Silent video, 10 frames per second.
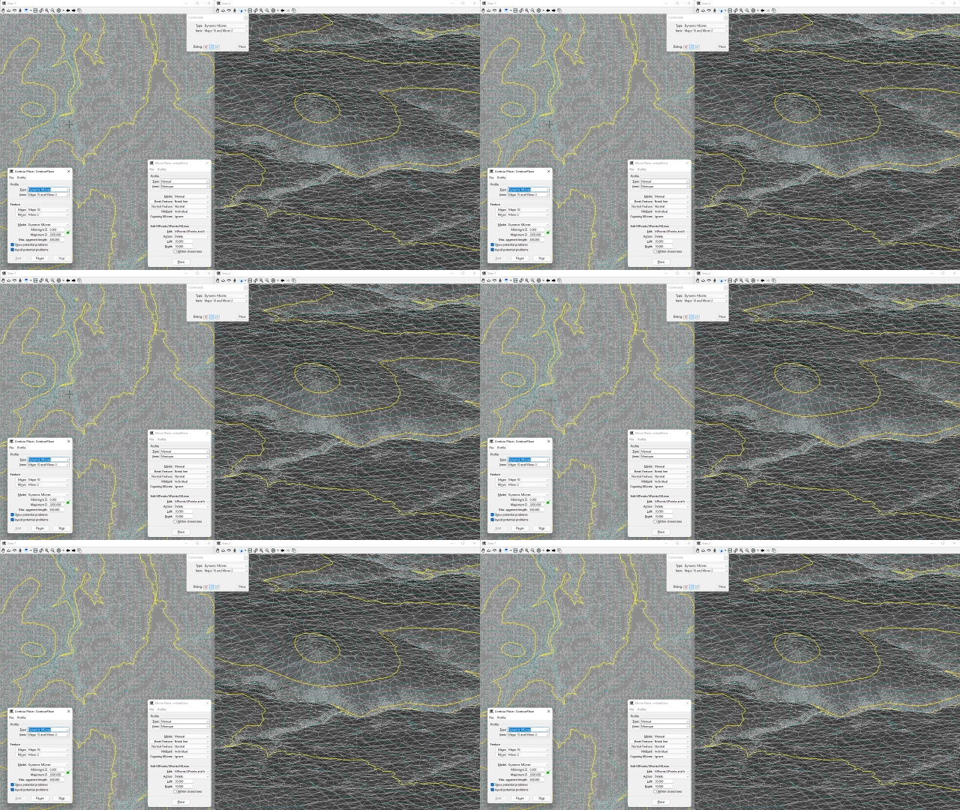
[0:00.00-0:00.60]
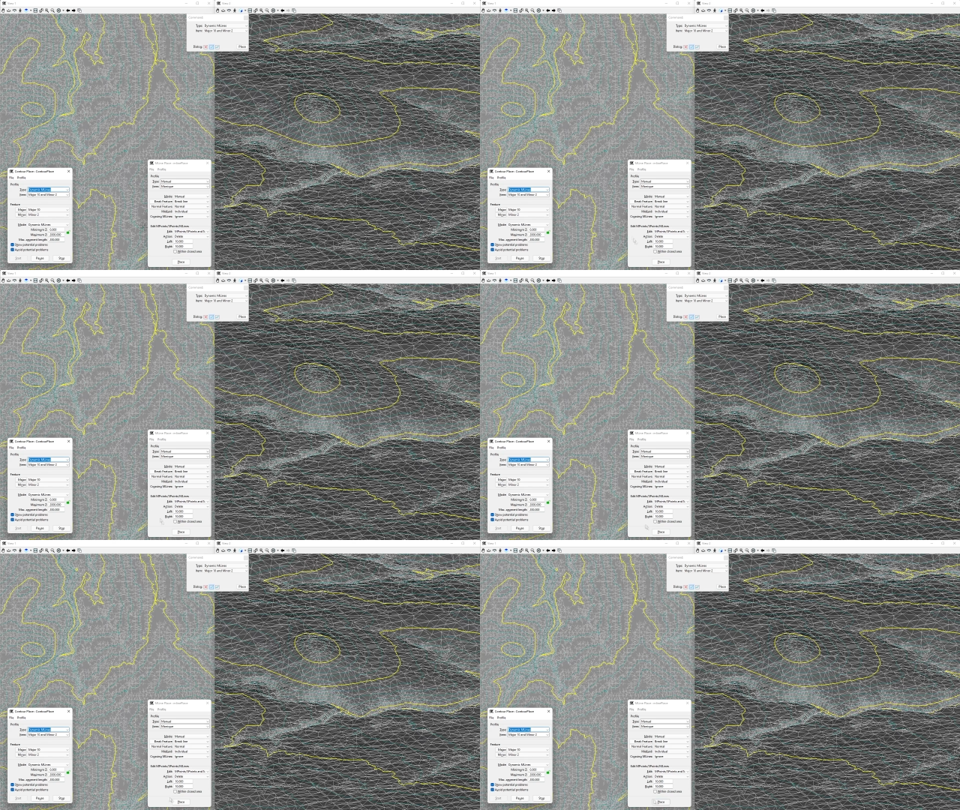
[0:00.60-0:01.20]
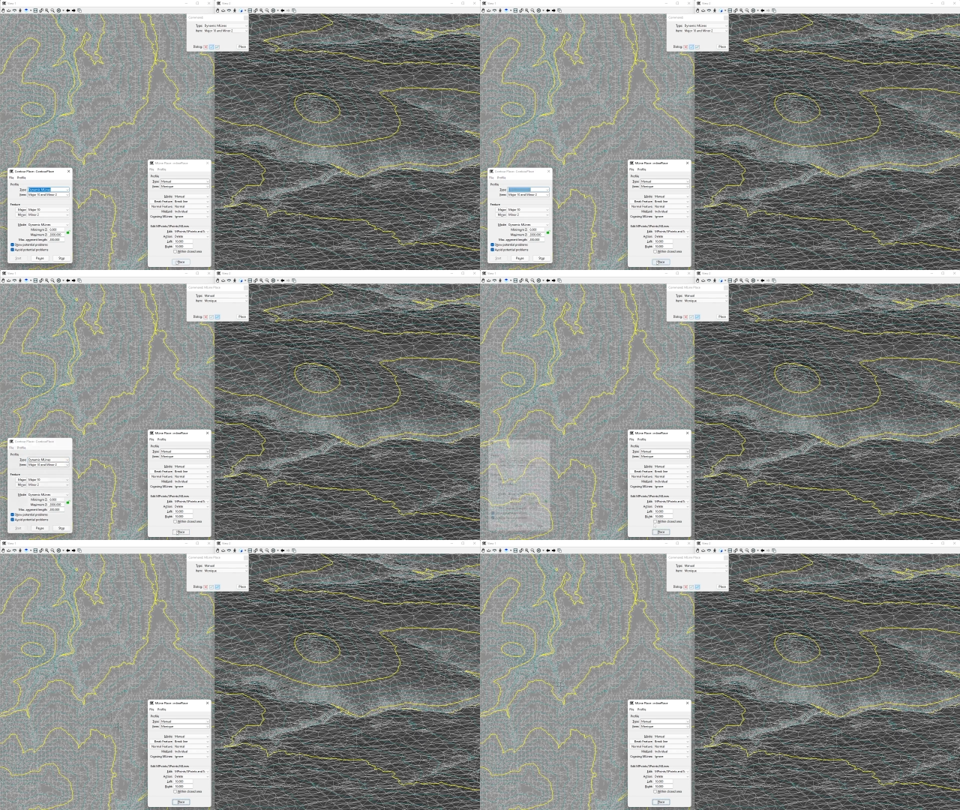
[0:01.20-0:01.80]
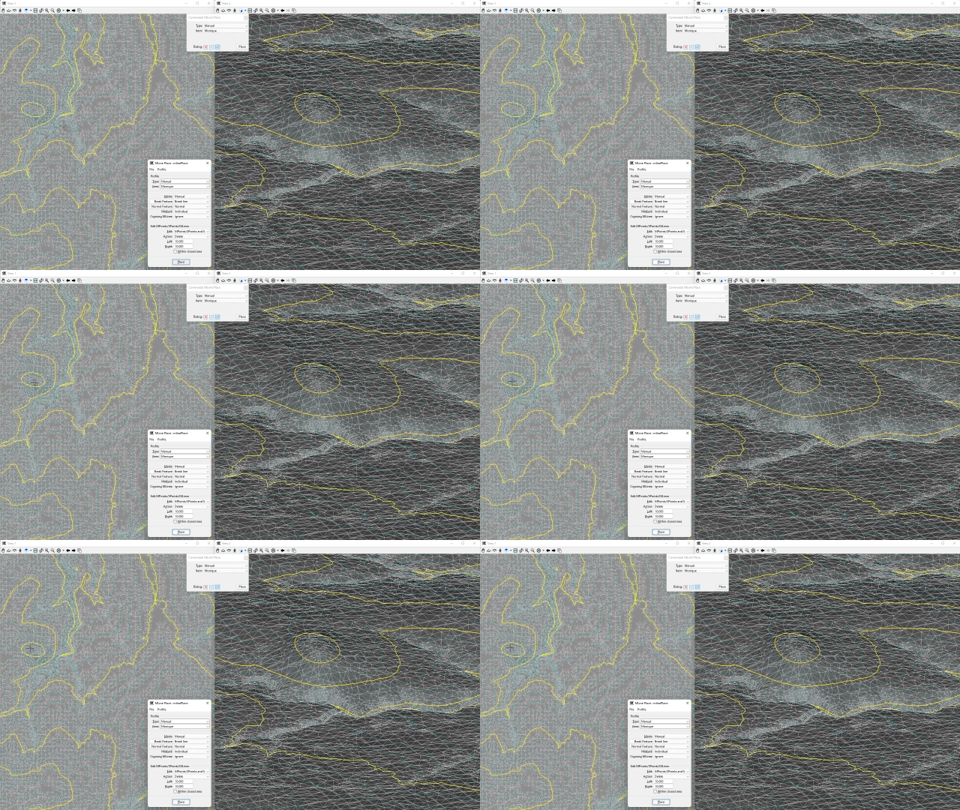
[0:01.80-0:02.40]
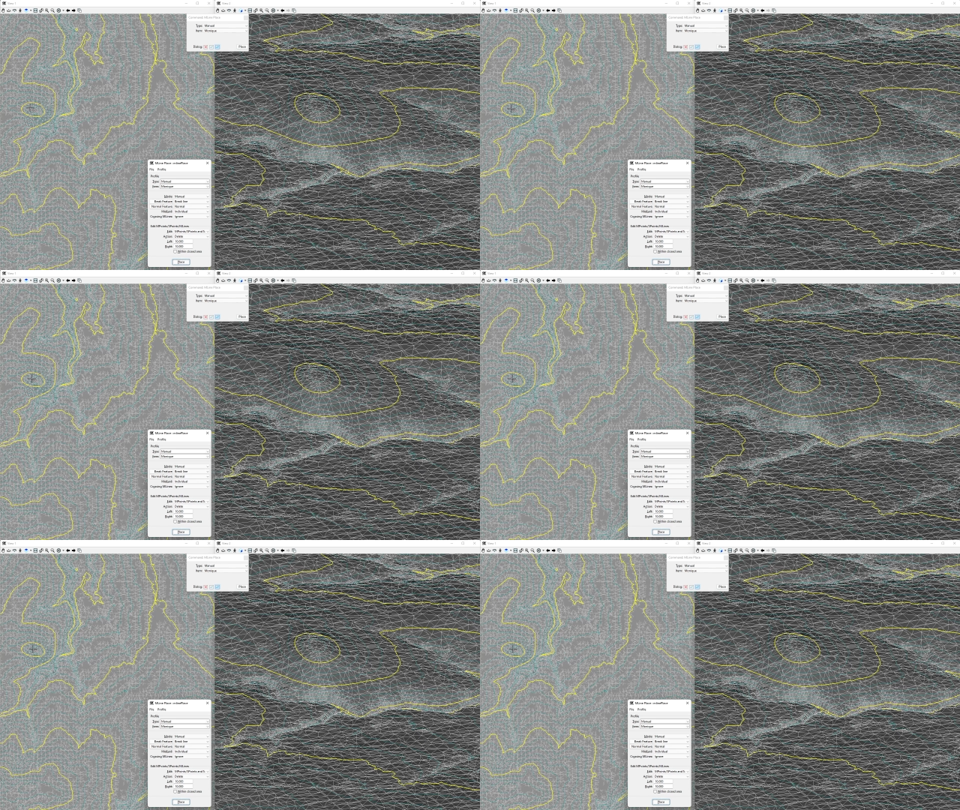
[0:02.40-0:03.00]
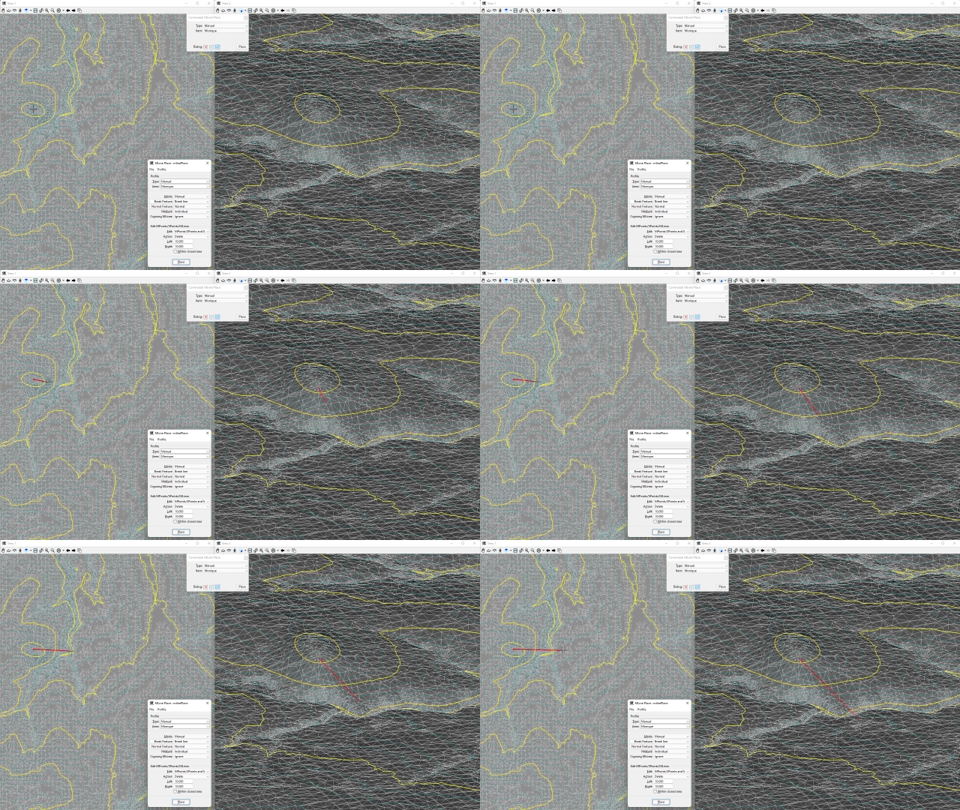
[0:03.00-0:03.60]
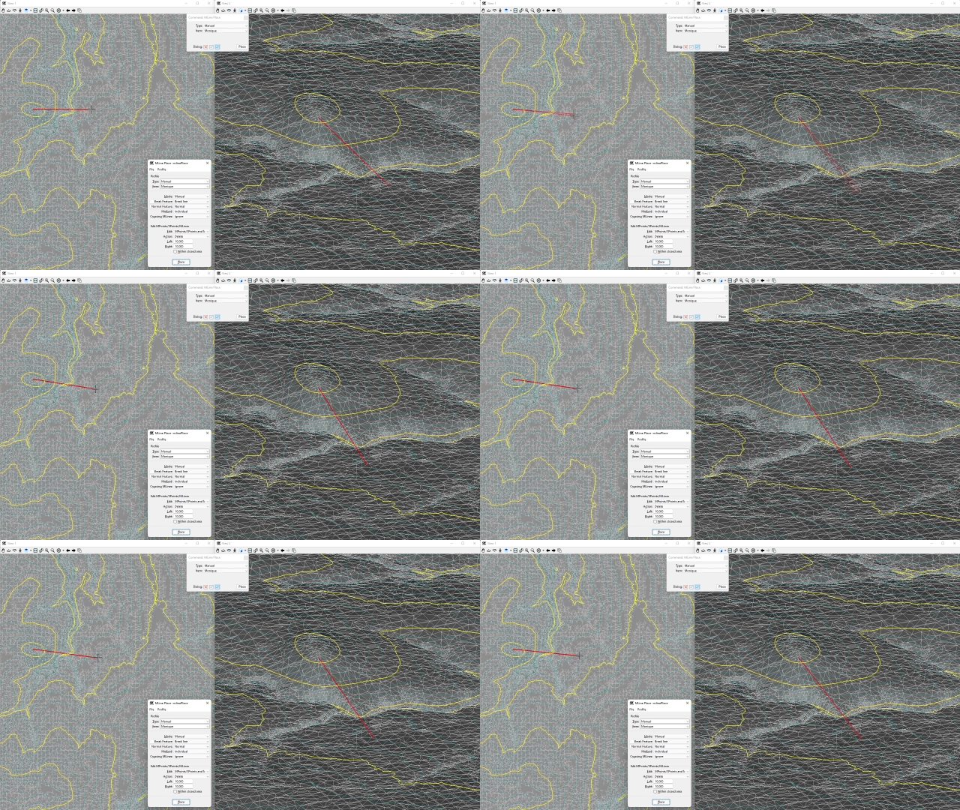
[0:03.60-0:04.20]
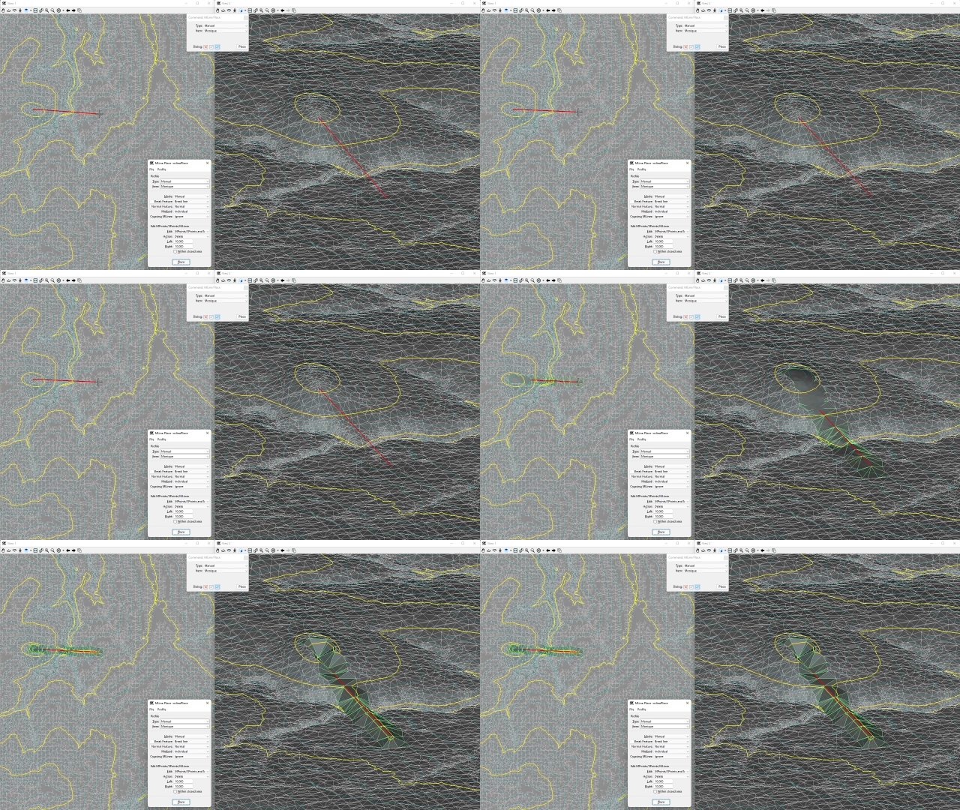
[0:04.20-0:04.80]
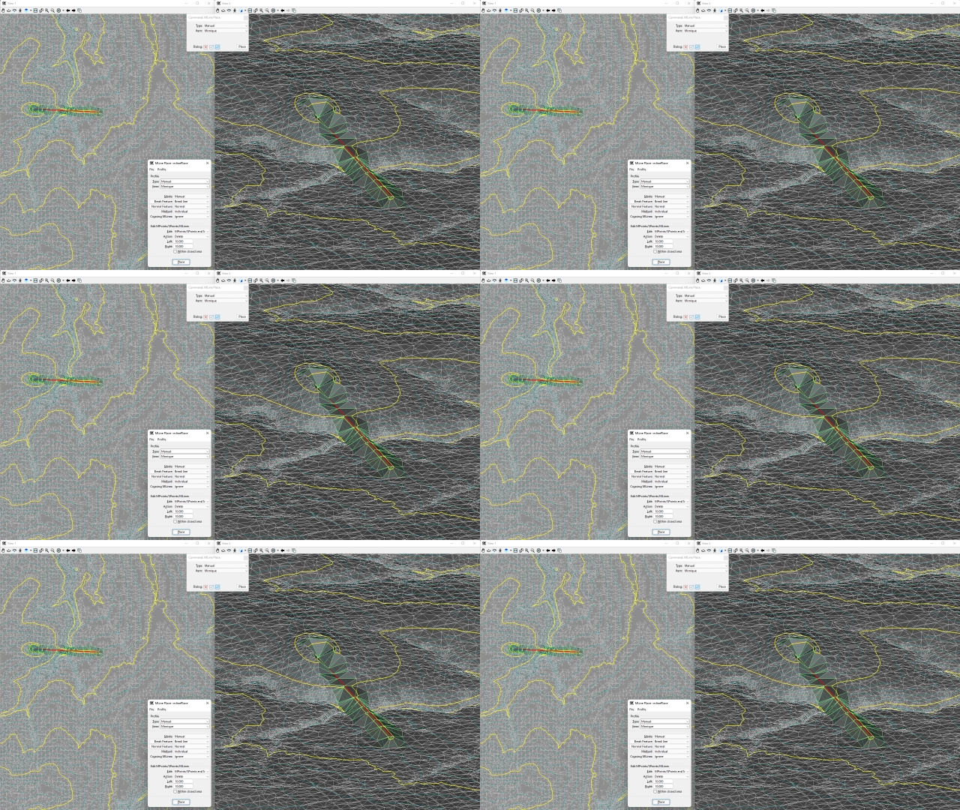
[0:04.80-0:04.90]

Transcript: (no speaker visible)